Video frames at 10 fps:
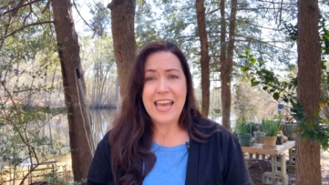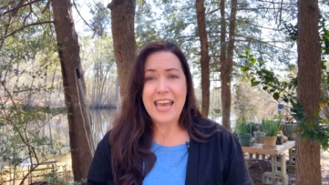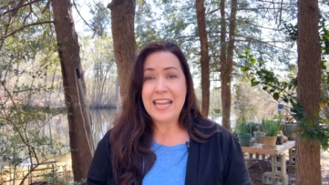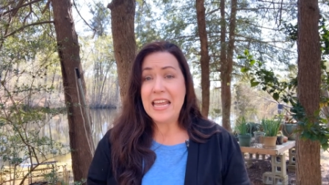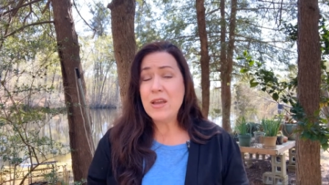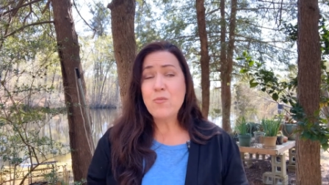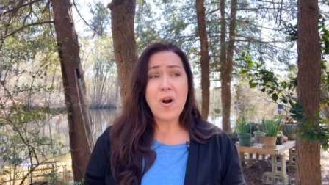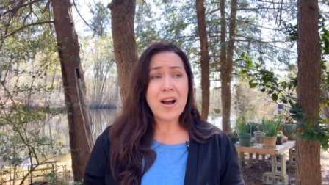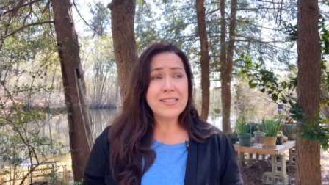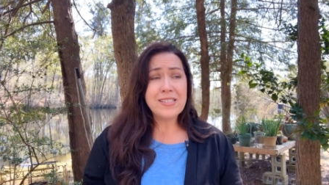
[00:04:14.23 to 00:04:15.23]
and he
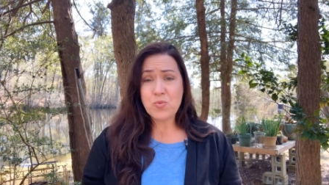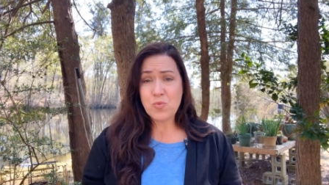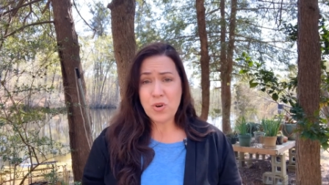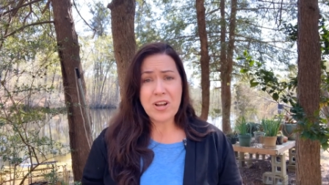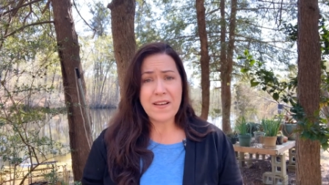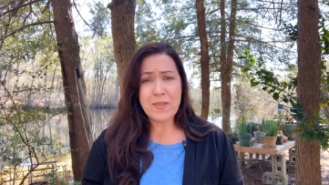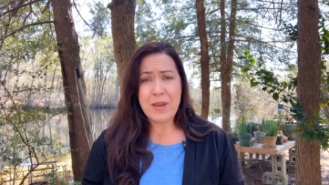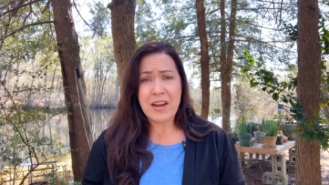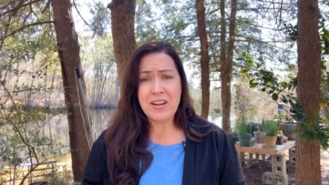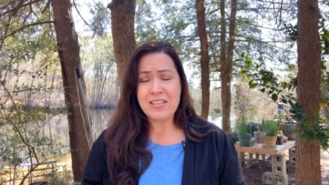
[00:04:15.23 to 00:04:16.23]
wants to work on the
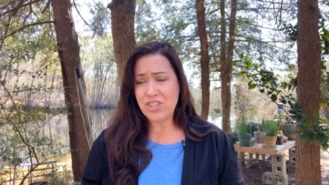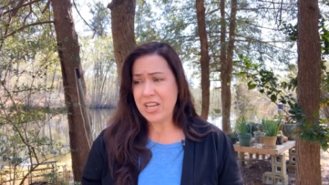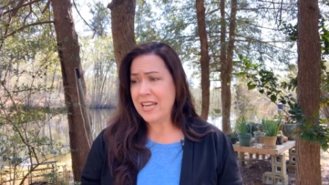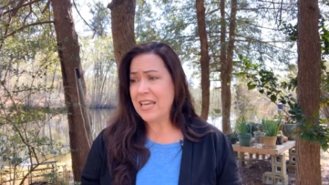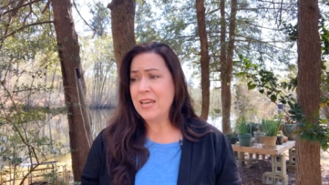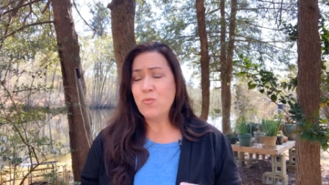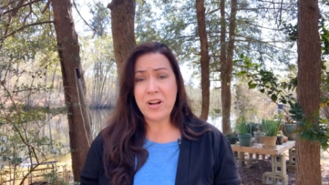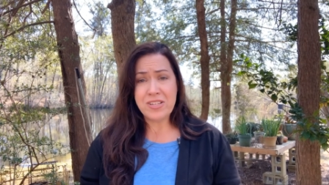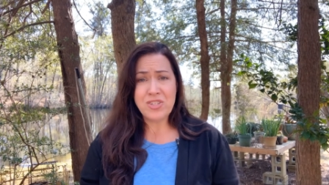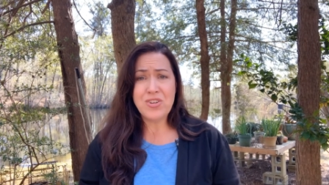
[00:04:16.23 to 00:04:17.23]
marriage and he
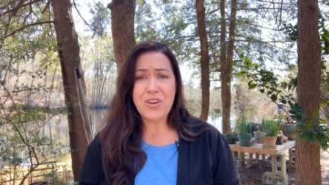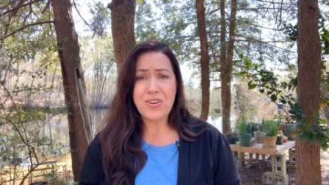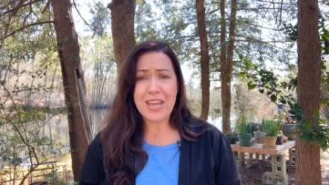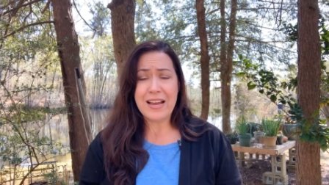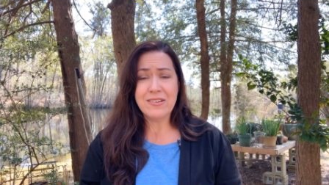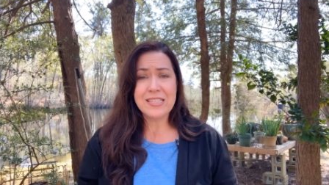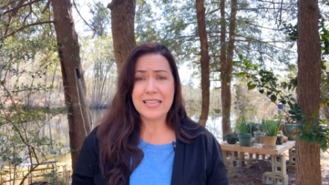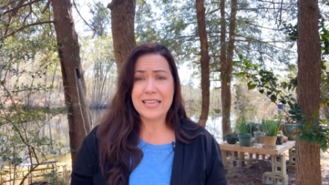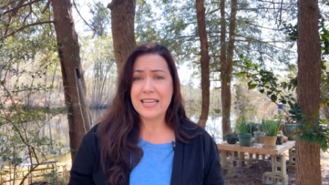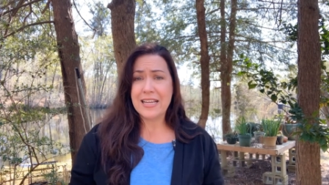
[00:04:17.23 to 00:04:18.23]
wants you to go to
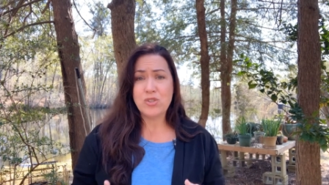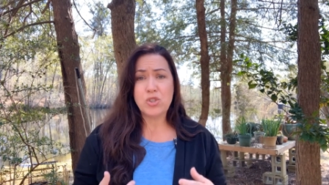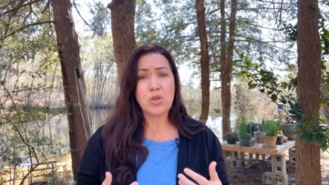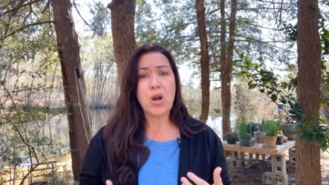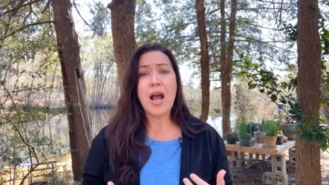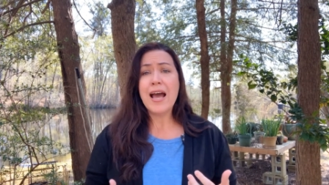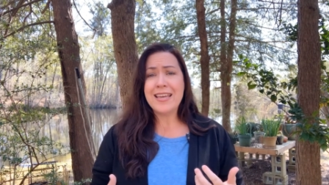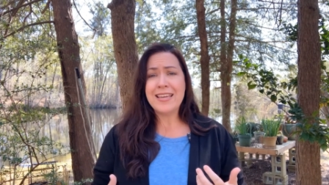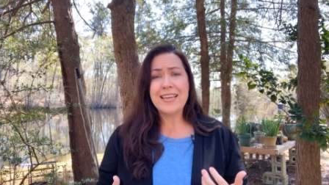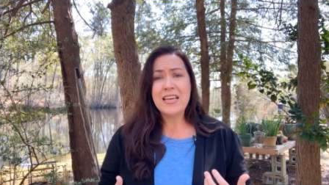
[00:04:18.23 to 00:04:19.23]
counseling and he's
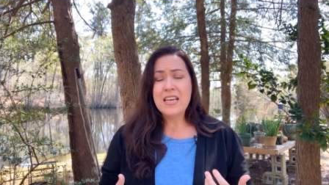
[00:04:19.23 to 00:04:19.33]
trying,